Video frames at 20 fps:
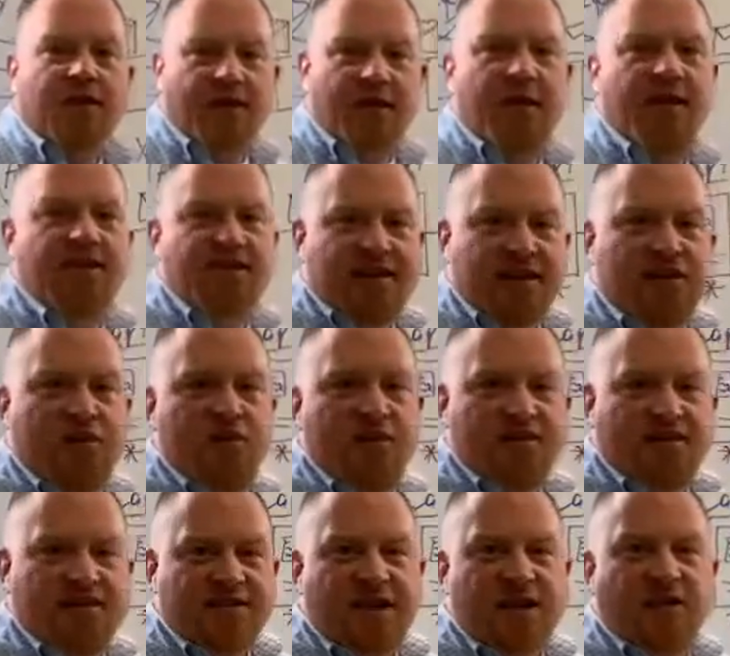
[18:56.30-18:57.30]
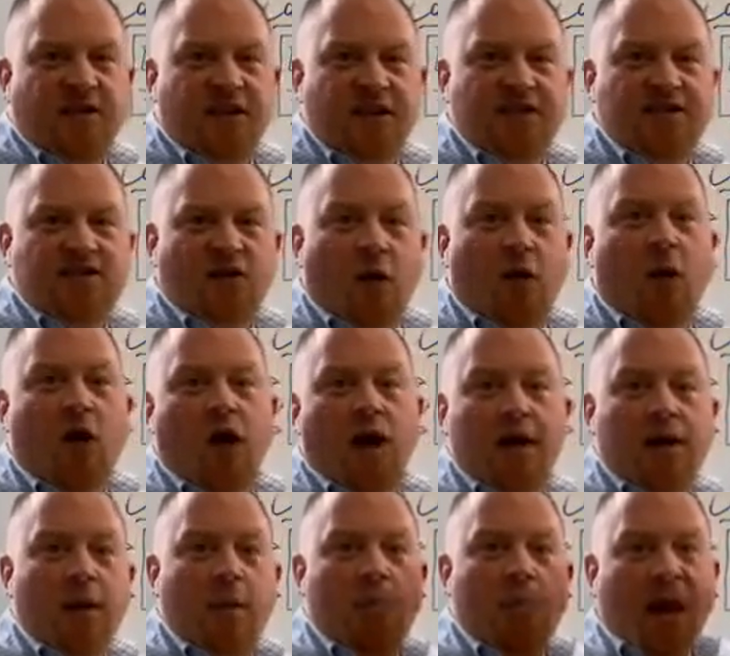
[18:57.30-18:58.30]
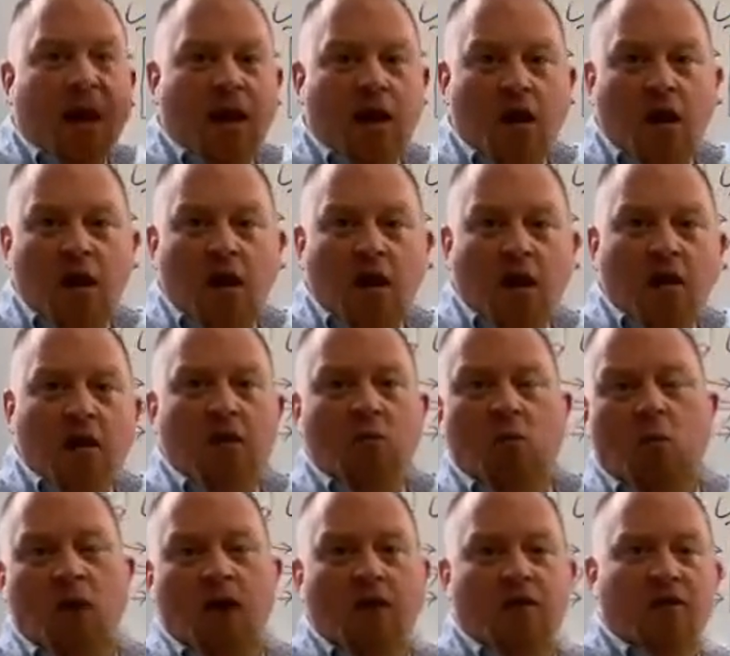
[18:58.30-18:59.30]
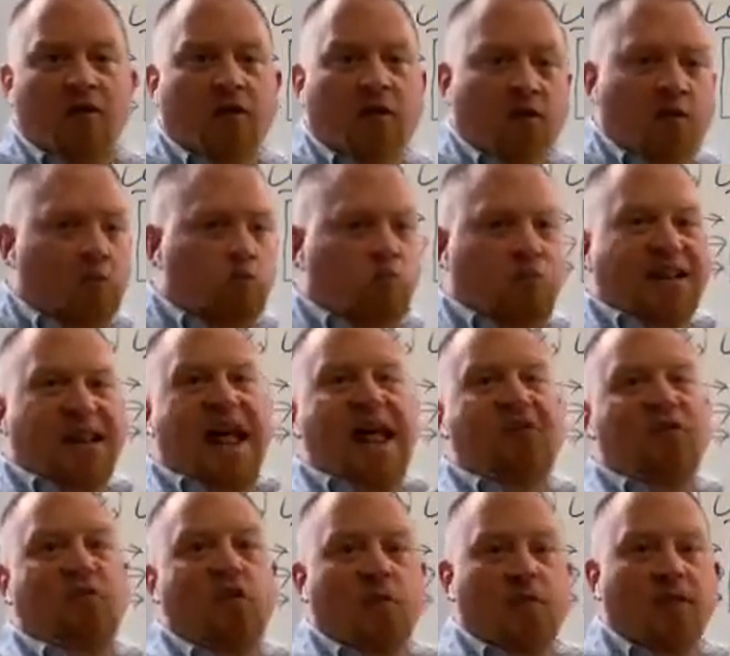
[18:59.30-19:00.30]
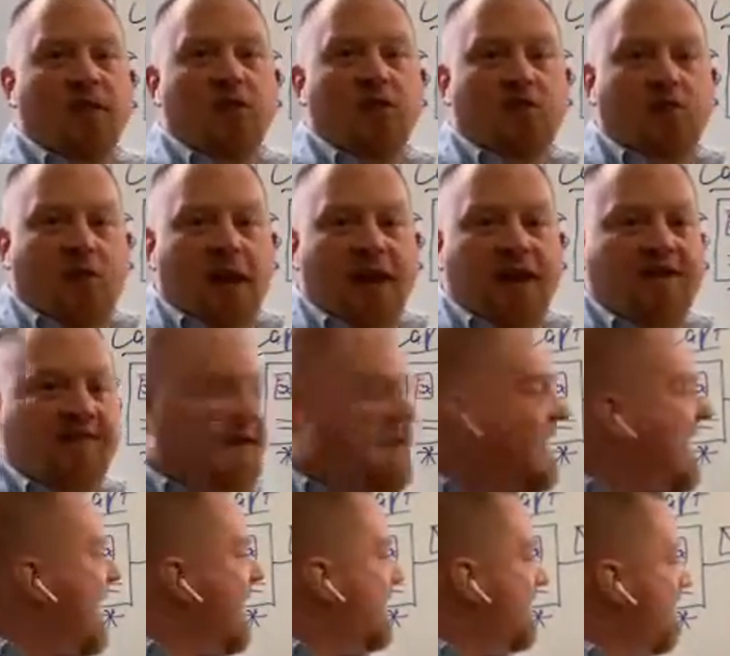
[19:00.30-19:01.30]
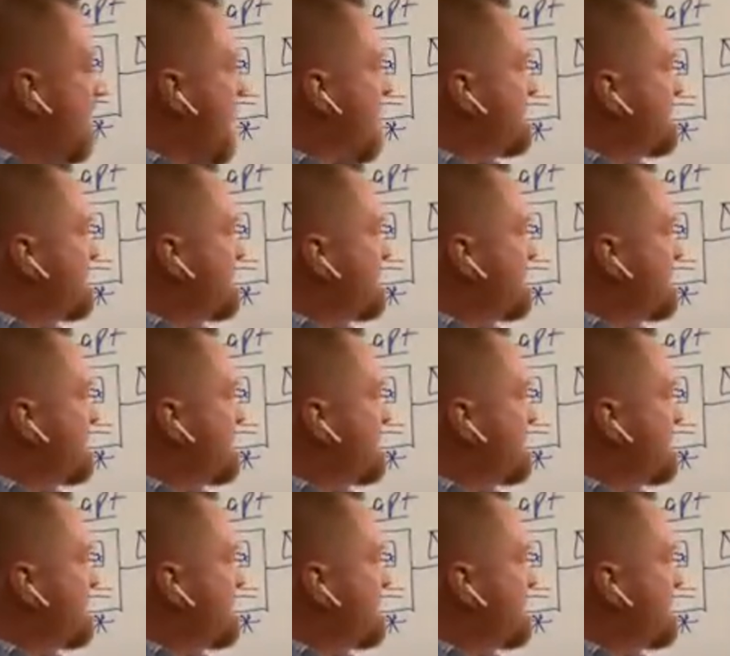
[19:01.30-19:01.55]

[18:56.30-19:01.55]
continue the series on whatever platform that you're trying to get. Okay,